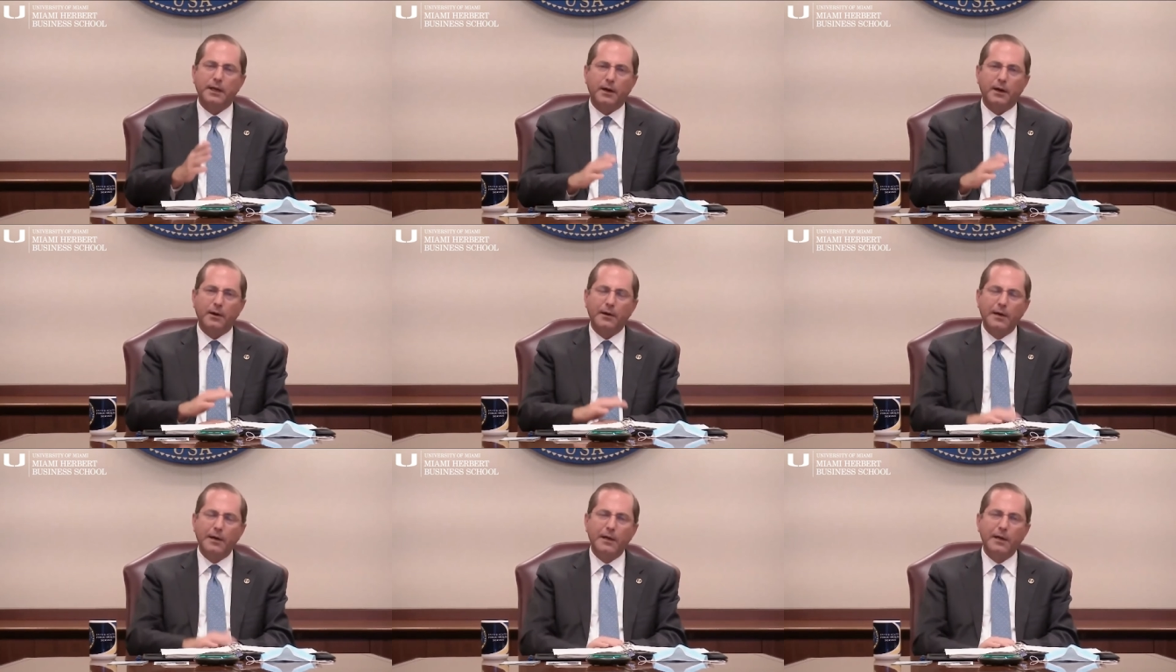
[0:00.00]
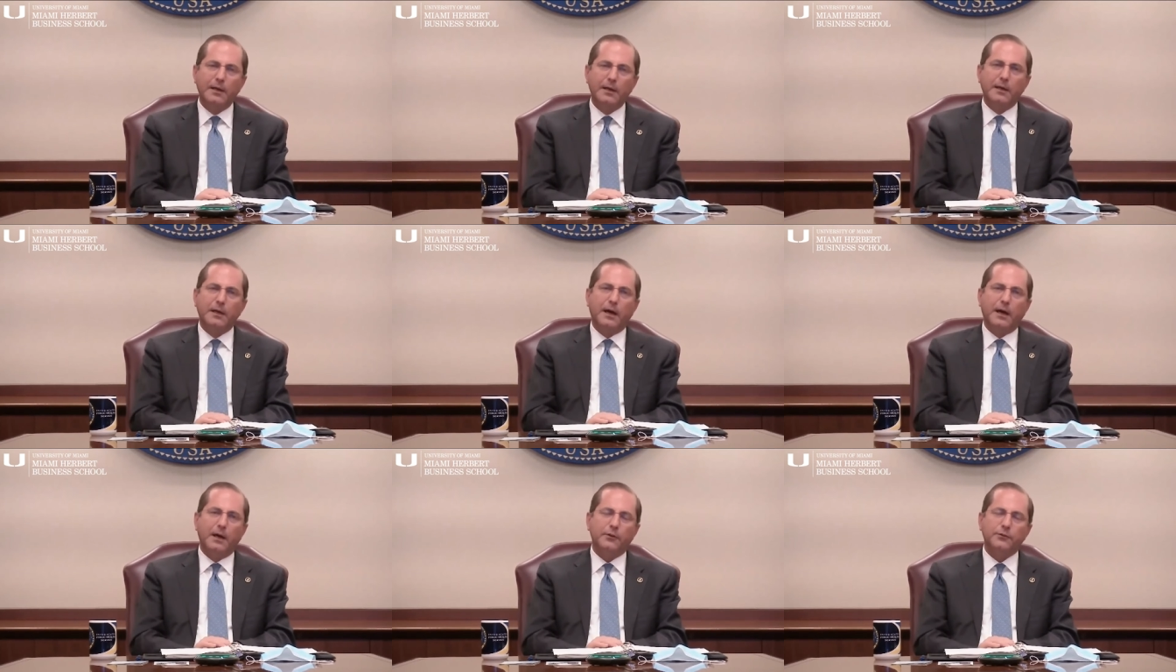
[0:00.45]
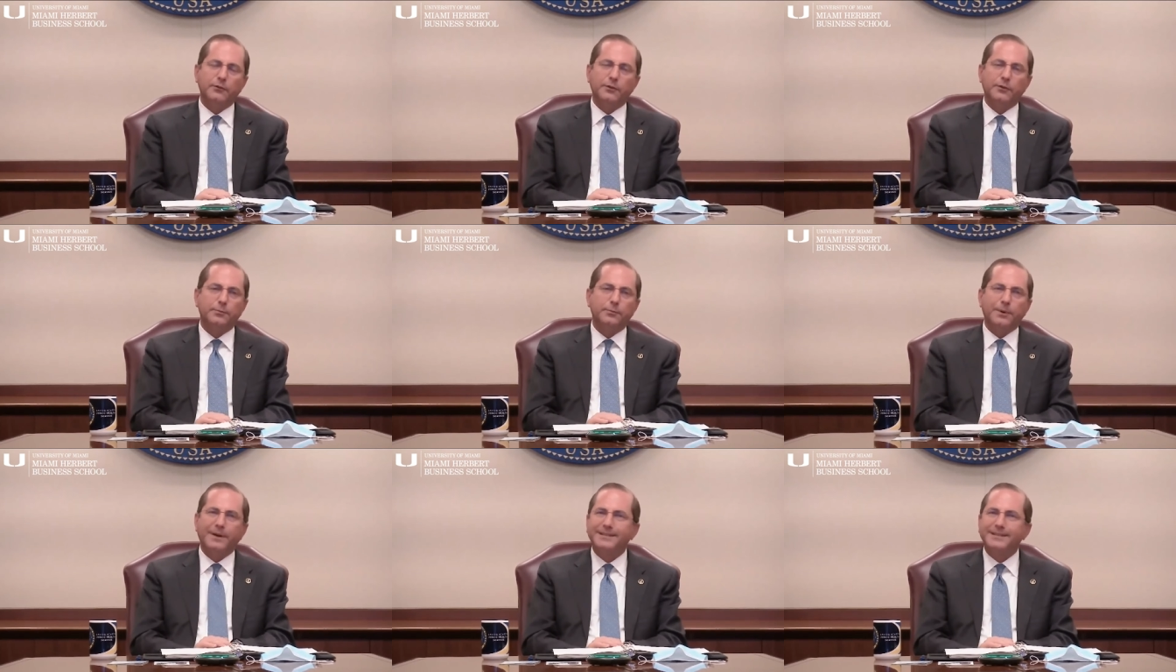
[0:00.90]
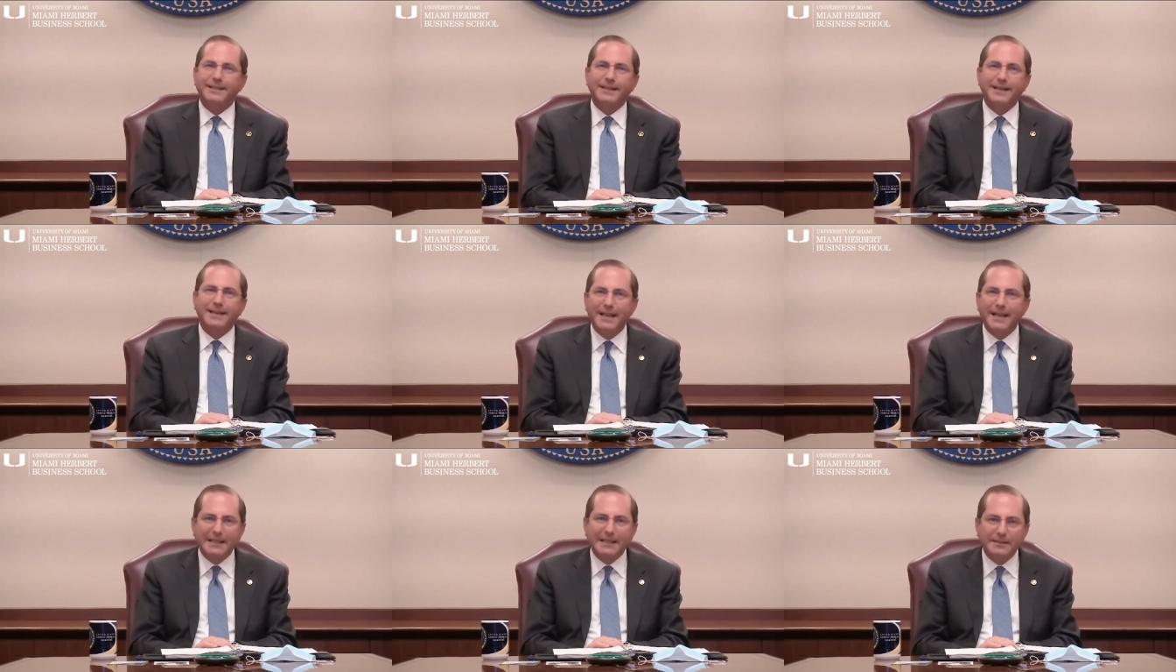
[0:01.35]
care since
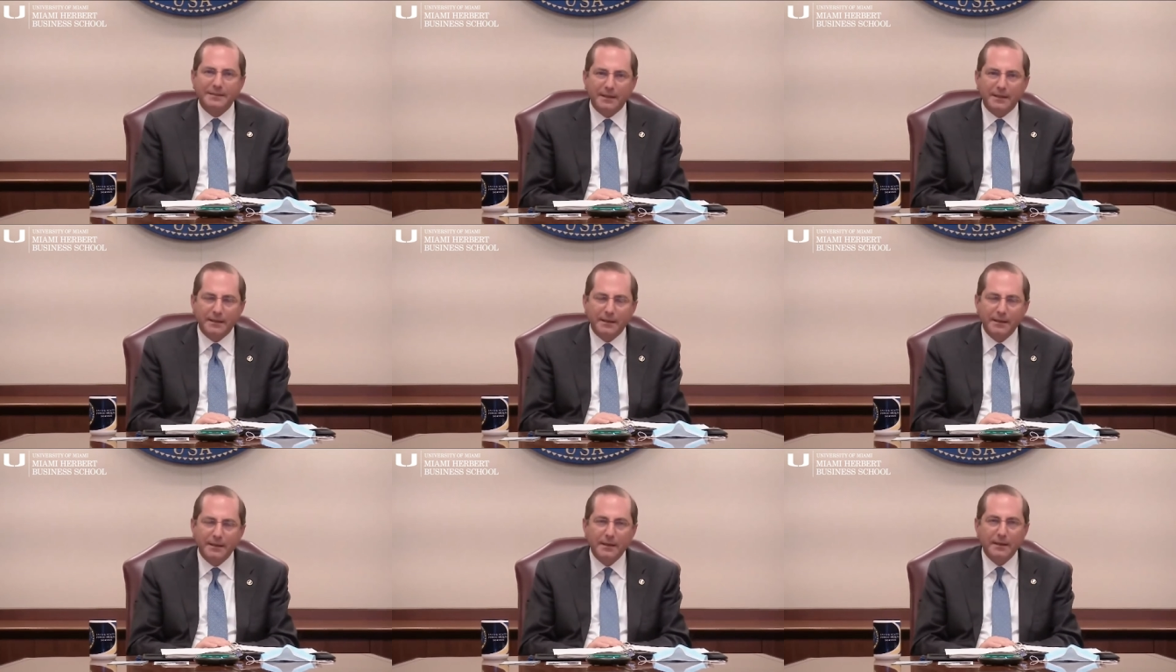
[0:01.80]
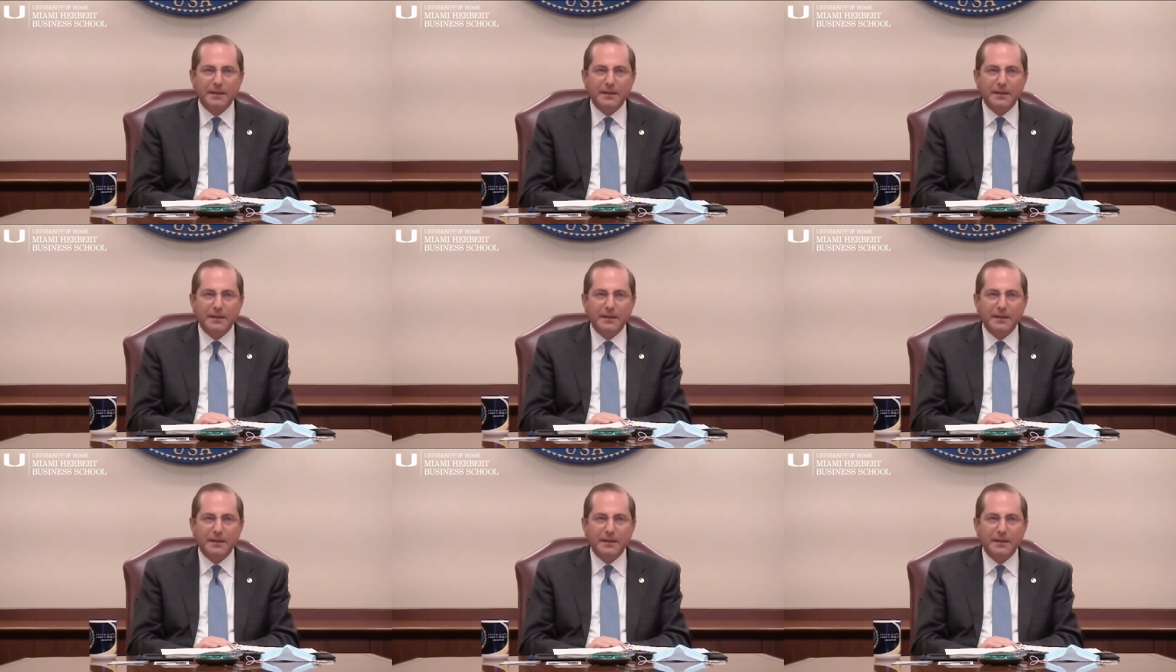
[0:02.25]
President Nixon.